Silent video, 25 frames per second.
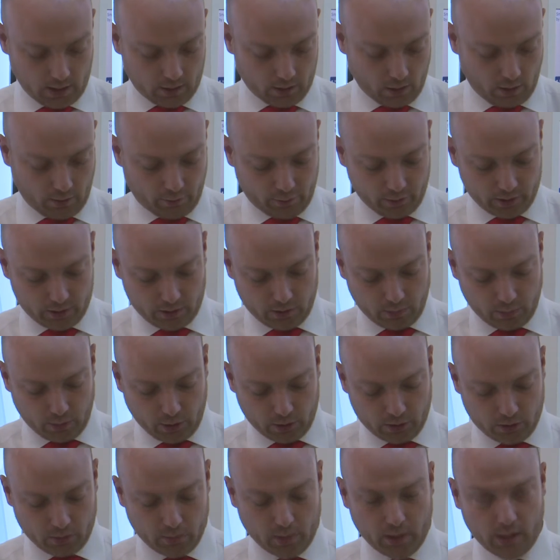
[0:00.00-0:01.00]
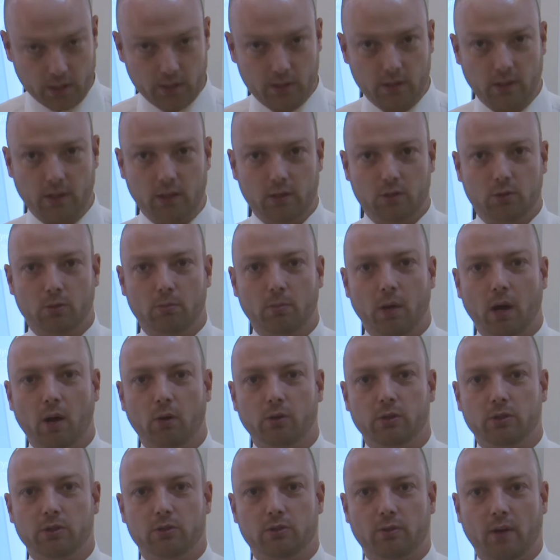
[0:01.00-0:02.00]
it offers the possibility to
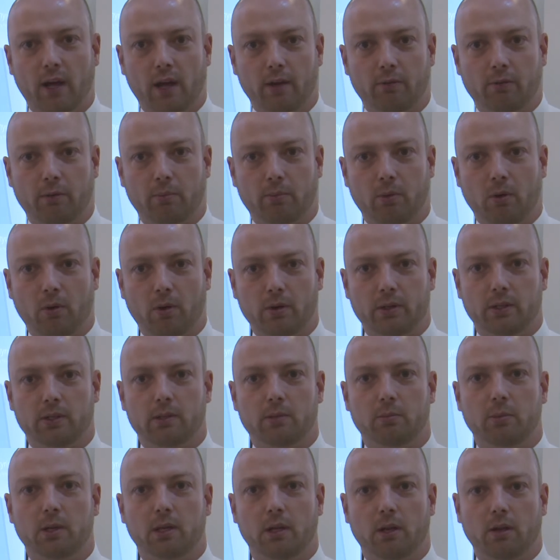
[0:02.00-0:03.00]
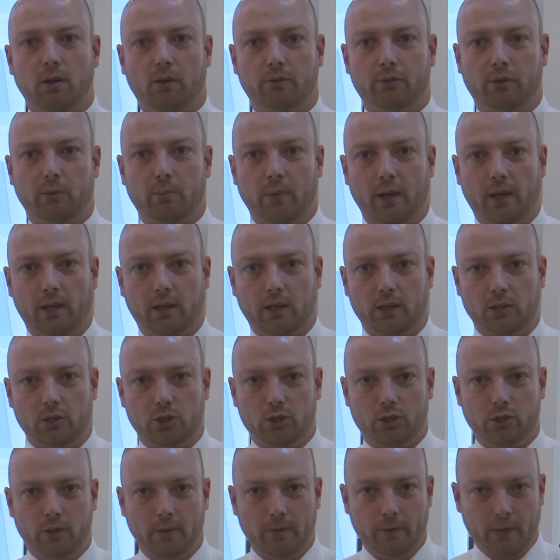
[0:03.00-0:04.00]
mount a driver board in the middle of the
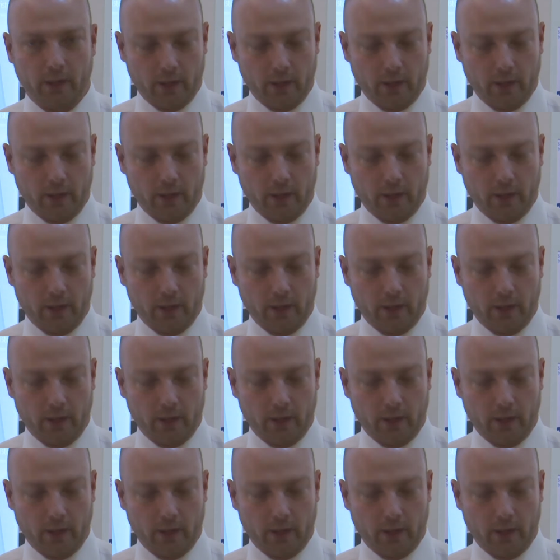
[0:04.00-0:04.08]
package.